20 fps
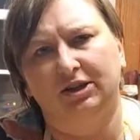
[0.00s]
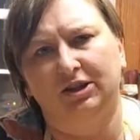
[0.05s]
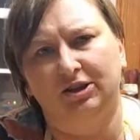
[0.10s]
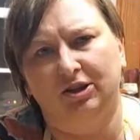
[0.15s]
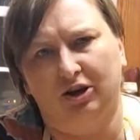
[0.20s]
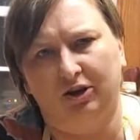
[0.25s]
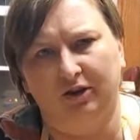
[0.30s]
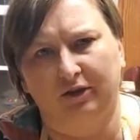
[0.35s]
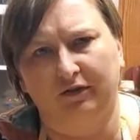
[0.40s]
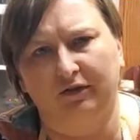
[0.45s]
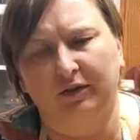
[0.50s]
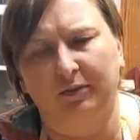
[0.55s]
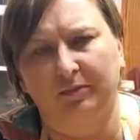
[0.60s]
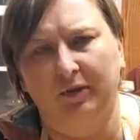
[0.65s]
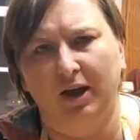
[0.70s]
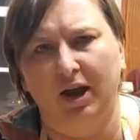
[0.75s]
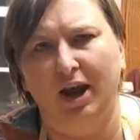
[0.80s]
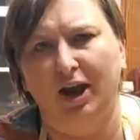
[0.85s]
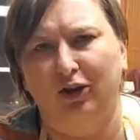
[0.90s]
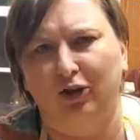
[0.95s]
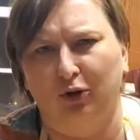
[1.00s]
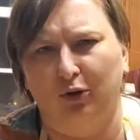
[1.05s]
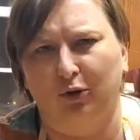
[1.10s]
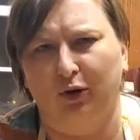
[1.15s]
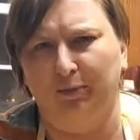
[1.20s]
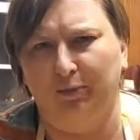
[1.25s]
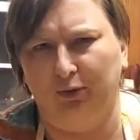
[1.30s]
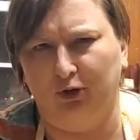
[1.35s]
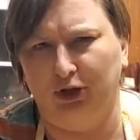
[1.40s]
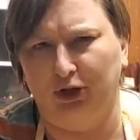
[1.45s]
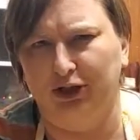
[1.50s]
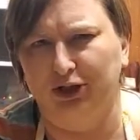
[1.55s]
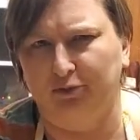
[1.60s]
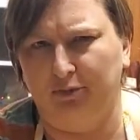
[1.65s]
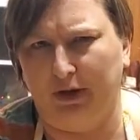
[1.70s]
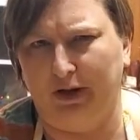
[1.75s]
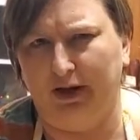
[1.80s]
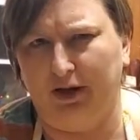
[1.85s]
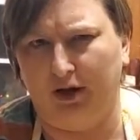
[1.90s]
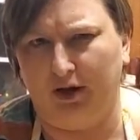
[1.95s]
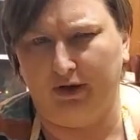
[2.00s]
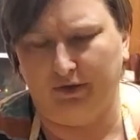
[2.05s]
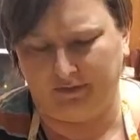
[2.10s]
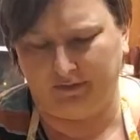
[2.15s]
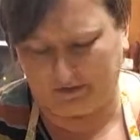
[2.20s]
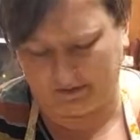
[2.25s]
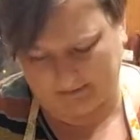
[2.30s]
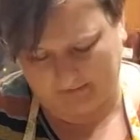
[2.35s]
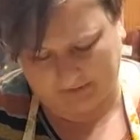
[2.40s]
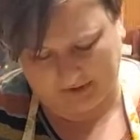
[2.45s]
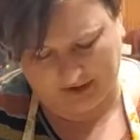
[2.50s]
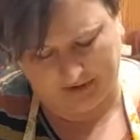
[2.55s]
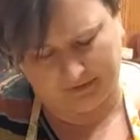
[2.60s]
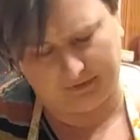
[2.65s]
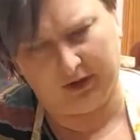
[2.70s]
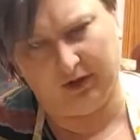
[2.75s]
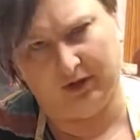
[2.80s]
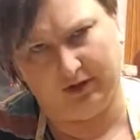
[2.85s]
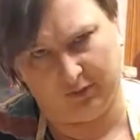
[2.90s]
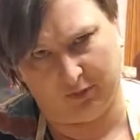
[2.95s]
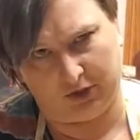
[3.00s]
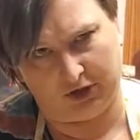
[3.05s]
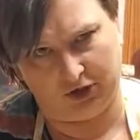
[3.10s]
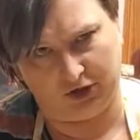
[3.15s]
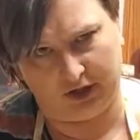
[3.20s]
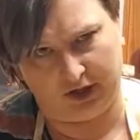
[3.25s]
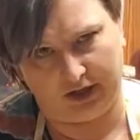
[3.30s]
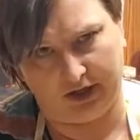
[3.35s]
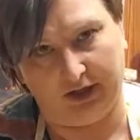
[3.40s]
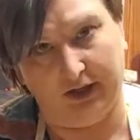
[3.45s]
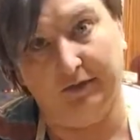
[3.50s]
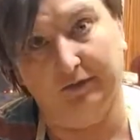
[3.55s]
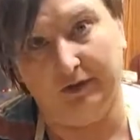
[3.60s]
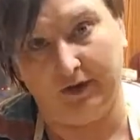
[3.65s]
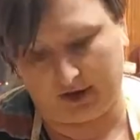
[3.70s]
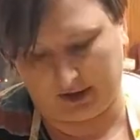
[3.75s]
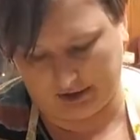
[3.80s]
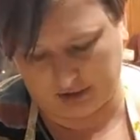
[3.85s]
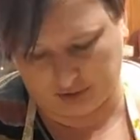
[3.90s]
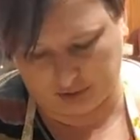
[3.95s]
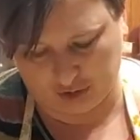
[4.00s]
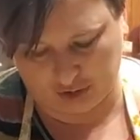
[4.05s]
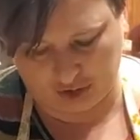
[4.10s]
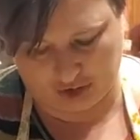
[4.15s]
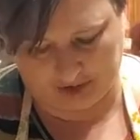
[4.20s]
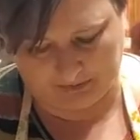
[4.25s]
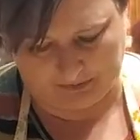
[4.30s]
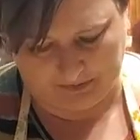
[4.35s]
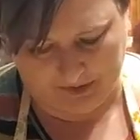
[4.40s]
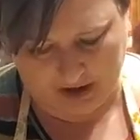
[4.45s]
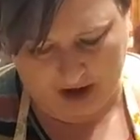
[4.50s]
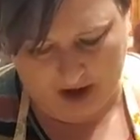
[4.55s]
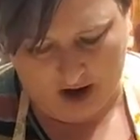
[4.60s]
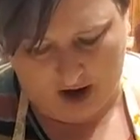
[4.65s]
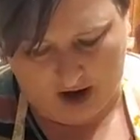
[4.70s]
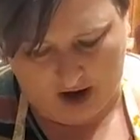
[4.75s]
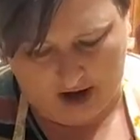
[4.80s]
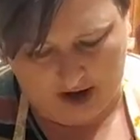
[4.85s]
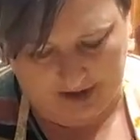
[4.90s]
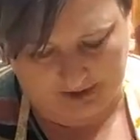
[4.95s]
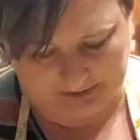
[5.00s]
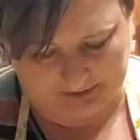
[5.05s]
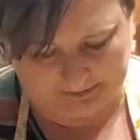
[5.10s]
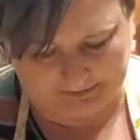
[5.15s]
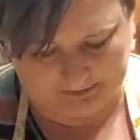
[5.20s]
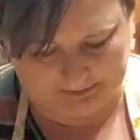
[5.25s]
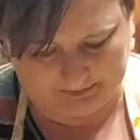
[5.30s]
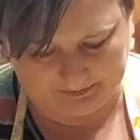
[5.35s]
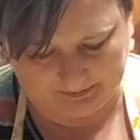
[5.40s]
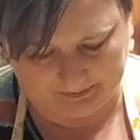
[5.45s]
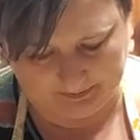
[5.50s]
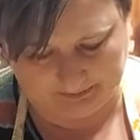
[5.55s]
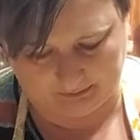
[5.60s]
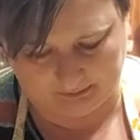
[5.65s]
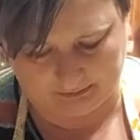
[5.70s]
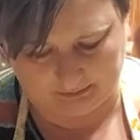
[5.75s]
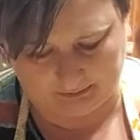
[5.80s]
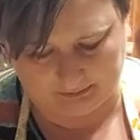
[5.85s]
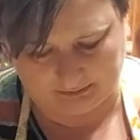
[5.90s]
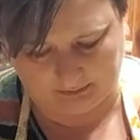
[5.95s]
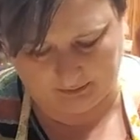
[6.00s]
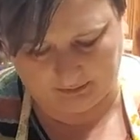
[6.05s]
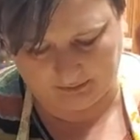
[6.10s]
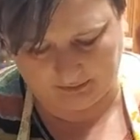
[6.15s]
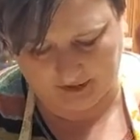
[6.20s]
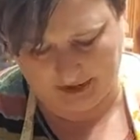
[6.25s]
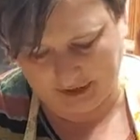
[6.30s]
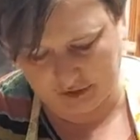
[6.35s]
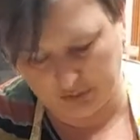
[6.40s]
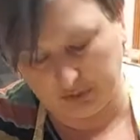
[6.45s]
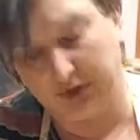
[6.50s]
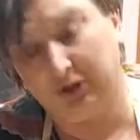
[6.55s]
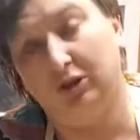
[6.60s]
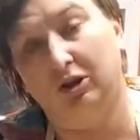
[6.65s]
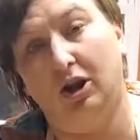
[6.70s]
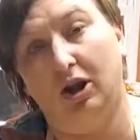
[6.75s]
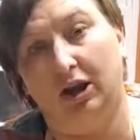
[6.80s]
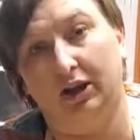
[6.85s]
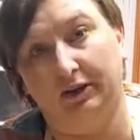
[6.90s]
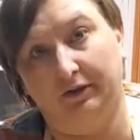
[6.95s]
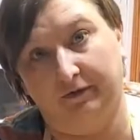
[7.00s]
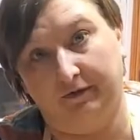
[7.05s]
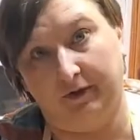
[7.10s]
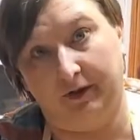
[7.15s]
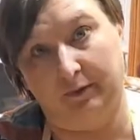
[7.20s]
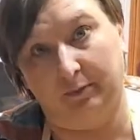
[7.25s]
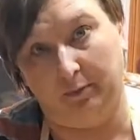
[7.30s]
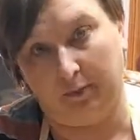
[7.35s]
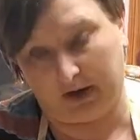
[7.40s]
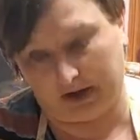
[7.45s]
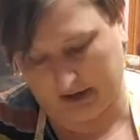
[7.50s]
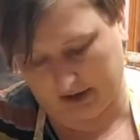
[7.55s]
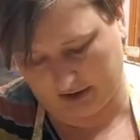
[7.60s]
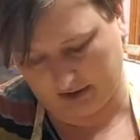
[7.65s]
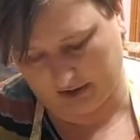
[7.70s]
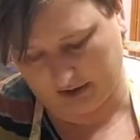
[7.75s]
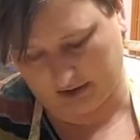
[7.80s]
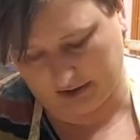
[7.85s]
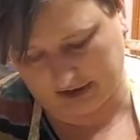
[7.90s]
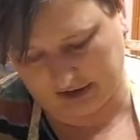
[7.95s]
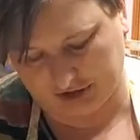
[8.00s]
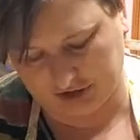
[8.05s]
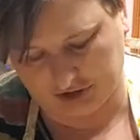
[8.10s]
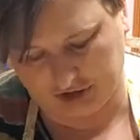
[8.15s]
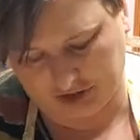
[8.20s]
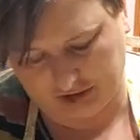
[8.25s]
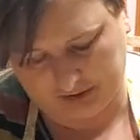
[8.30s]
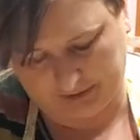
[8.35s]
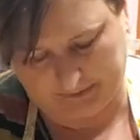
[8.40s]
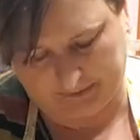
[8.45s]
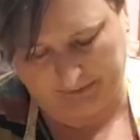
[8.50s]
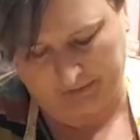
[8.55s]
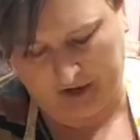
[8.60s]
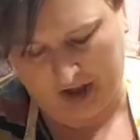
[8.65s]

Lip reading: started from the Great British Bake Off. Have you guys watched that? If not, you should. They do a lot of fun baking on that show,